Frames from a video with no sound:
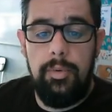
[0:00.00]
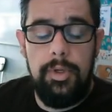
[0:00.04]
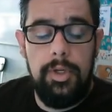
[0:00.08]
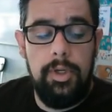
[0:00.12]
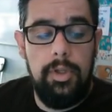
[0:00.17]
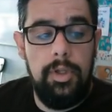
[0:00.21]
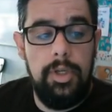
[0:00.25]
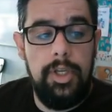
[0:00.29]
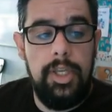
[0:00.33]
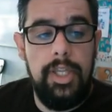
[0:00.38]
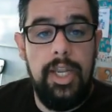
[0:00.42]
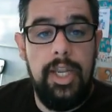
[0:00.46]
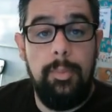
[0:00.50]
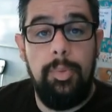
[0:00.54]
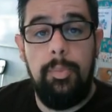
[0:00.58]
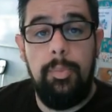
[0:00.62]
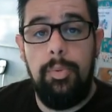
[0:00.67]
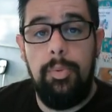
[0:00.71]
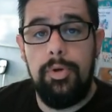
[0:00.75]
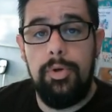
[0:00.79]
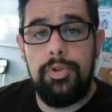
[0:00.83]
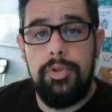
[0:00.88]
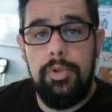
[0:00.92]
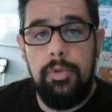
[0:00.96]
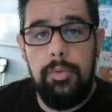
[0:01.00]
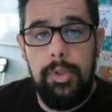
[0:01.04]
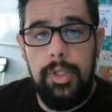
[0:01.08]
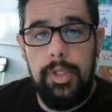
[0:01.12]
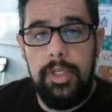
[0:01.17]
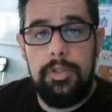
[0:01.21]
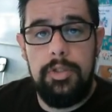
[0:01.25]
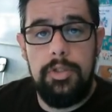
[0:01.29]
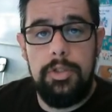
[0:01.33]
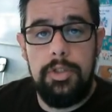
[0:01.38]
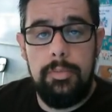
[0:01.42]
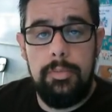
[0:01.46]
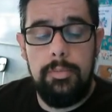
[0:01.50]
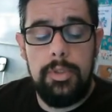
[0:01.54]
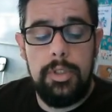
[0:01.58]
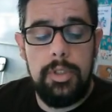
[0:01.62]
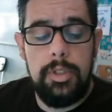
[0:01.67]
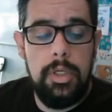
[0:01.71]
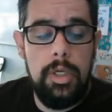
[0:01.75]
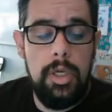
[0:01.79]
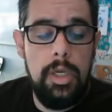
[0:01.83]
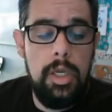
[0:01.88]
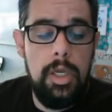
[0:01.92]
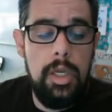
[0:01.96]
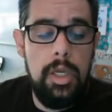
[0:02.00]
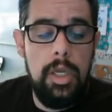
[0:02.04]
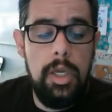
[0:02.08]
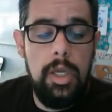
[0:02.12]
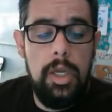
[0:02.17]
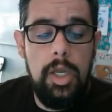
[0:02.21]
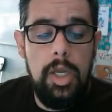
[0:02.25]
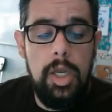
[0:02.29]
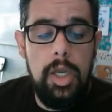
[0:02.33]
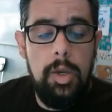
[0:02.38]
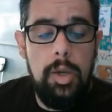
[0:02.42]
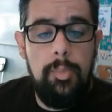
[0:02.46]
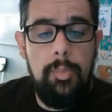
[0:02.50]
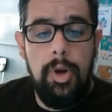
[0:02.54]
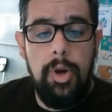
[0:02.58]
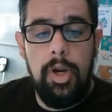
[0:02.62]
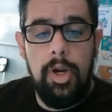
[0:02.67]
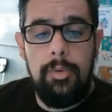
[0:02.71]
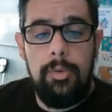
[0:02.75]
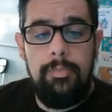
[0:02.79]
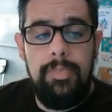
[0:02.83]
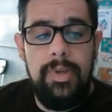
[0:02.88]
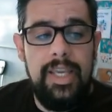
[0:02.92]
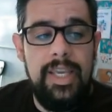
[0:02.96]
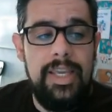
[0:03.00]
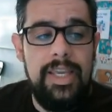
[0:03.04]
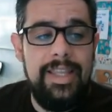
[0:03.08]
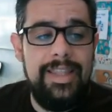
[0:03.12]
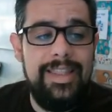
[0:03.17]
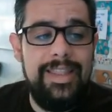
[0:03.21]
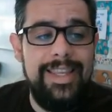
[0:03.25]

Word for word: here when you're looking at proportional relationships. Part